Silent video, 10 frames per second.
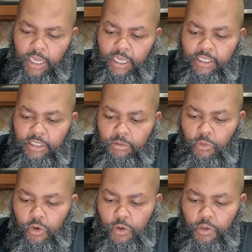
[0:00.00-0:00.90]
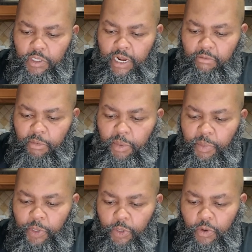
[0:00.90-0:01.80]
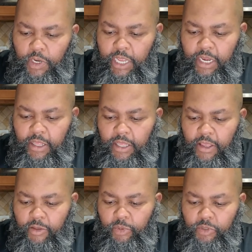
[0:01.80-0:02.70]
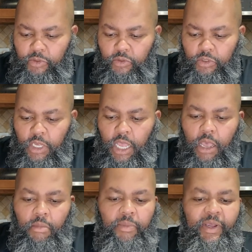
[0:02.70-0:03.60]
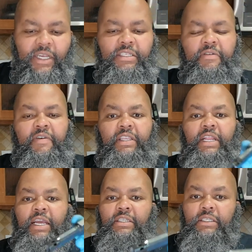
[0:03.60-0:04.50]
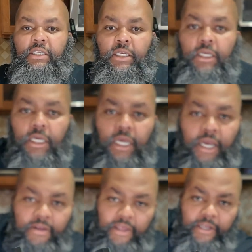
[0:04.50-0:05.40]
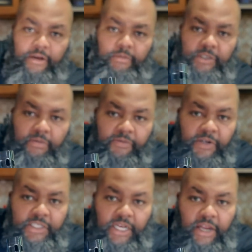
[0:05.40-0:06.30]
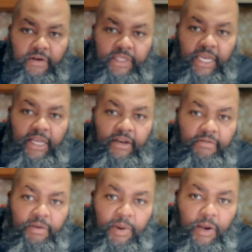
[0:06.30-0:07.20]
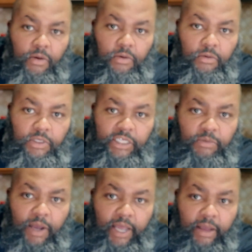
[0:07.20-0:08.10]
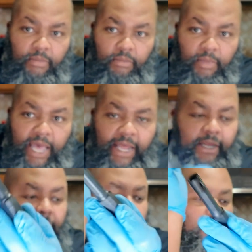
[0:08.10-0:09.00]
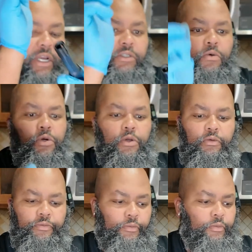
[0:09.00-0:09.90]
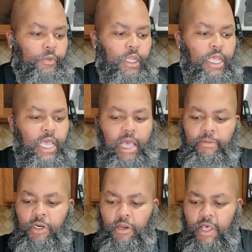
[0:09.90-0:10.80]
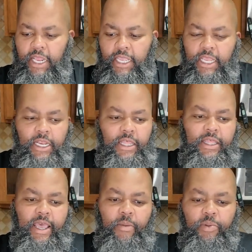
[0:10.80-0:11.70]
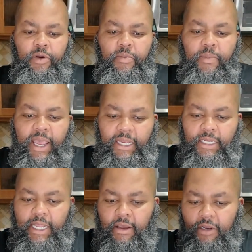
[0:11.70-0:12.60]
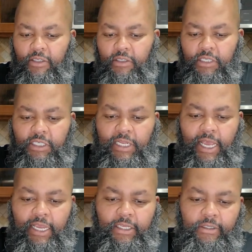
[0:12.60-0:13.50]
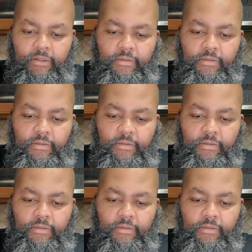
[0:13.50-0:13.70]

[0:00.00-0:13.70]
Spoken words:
Again, this is more oil than I would be putting on any of the other pistols, but because of the fact that I can see that there was some friction here at the end of the barrel, that's why I'm adding a little extra oil. I'm gonna go ahead and get that put back down into the slide,